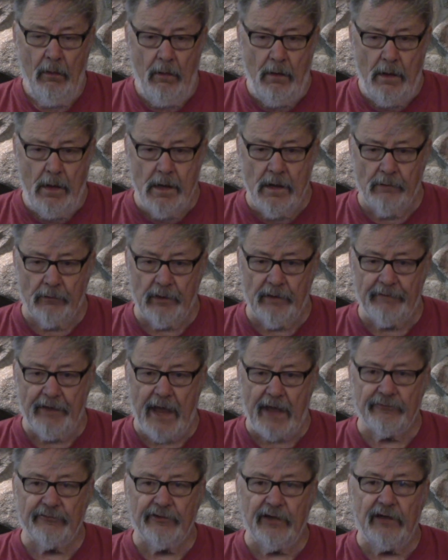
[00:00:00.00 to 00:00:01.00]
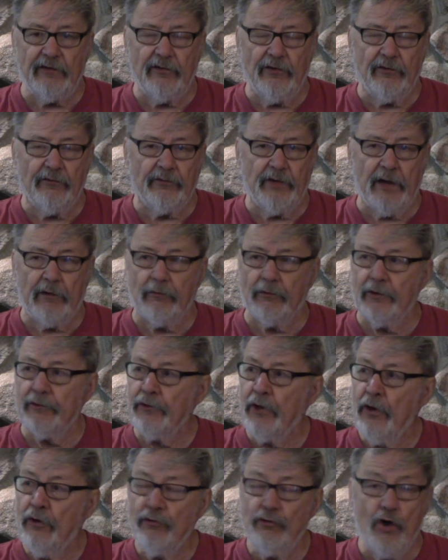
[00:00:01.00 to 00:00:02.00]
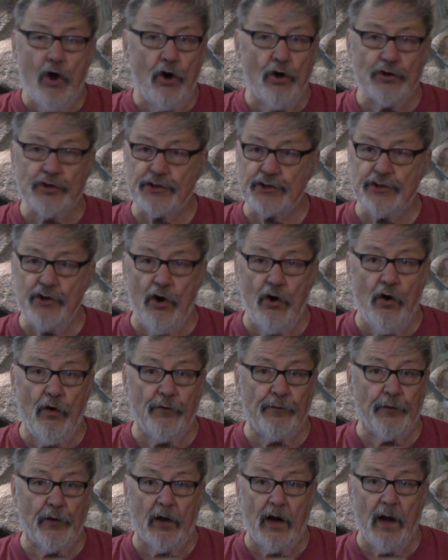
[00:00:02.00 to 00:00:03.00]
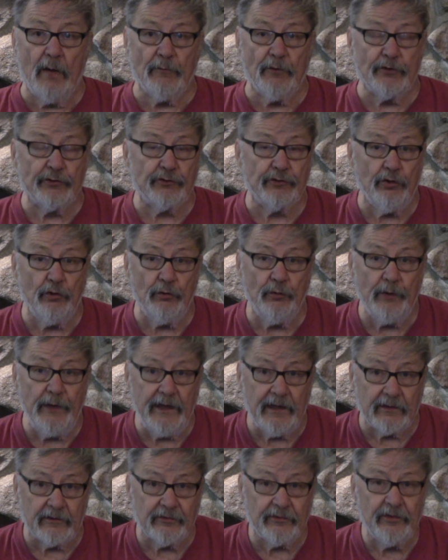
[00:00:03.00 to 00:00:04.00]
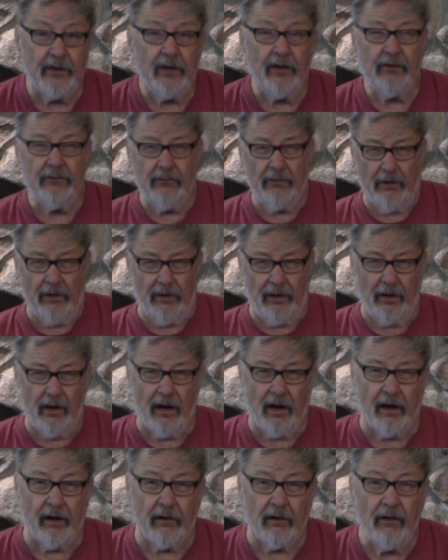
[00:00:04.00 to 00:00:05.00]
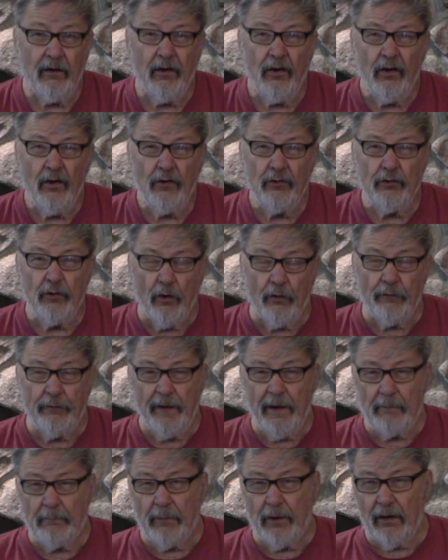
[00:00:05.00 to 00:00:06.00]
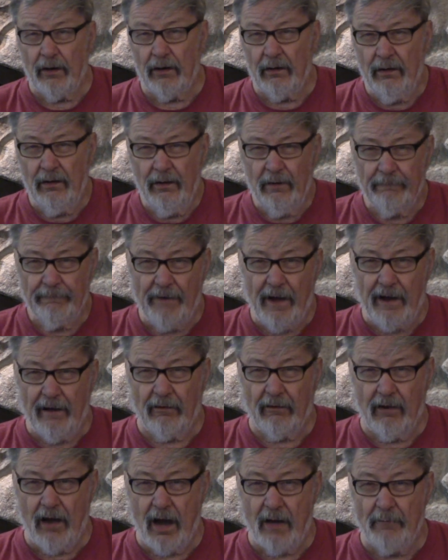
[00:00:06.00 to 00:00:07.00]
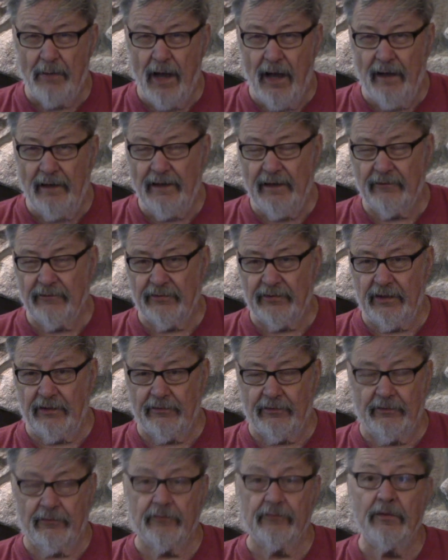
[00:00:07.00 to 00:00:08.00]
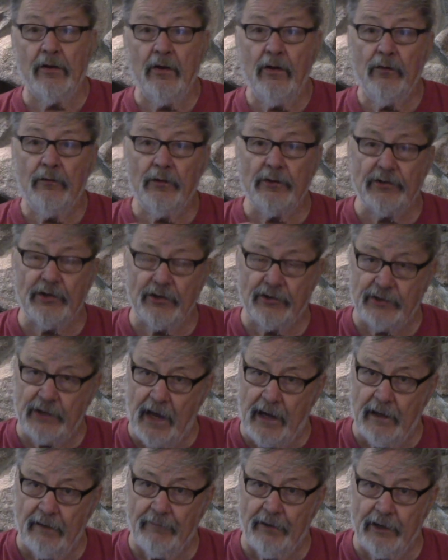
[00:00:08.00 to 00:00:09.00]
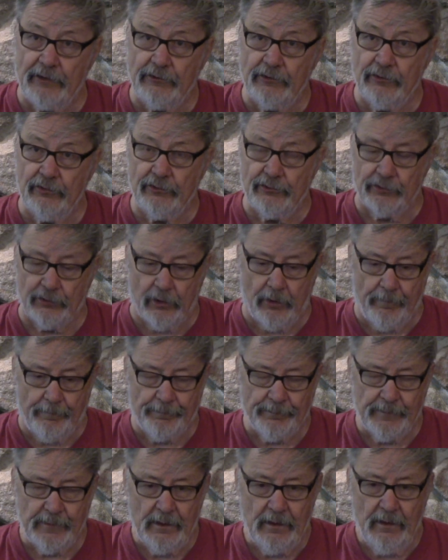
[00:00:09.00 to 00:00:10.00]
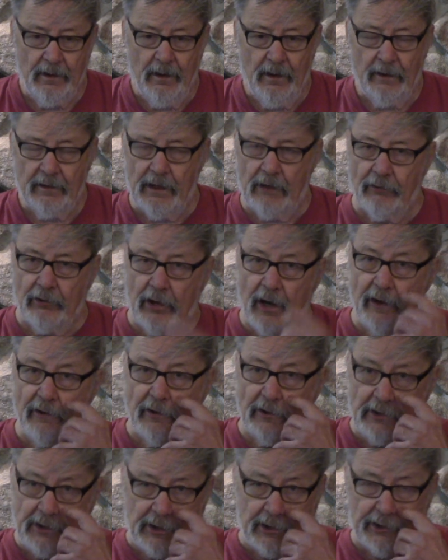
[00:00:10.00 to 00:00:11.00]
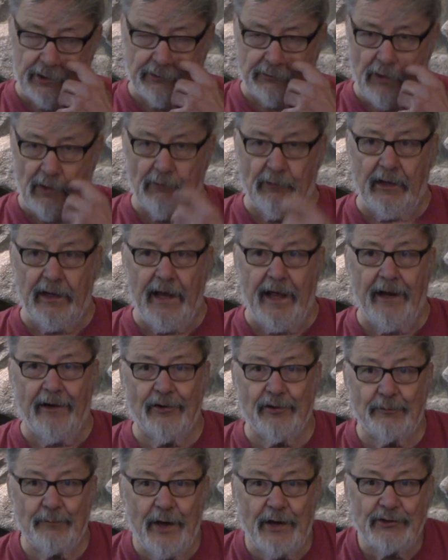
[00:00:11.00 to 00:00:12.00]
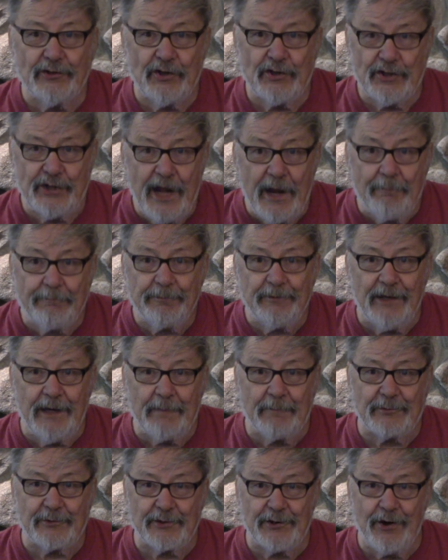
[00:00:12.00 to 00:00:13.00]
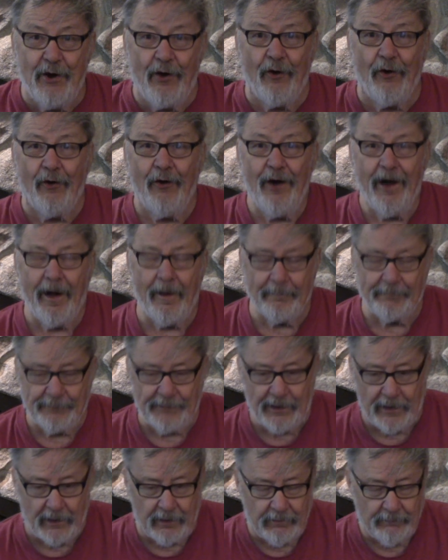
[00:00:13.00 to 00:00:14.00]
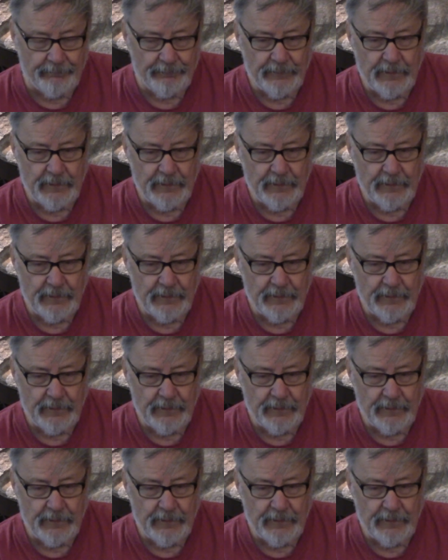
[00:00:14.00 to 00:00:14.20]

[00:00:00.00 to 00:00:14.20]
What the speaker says: We've had seasons where there was no snow for almost 2 weeks during our November firearm hunting seasons, which is kind of unusual. There were other years when we had as much as hip-deep snow up there.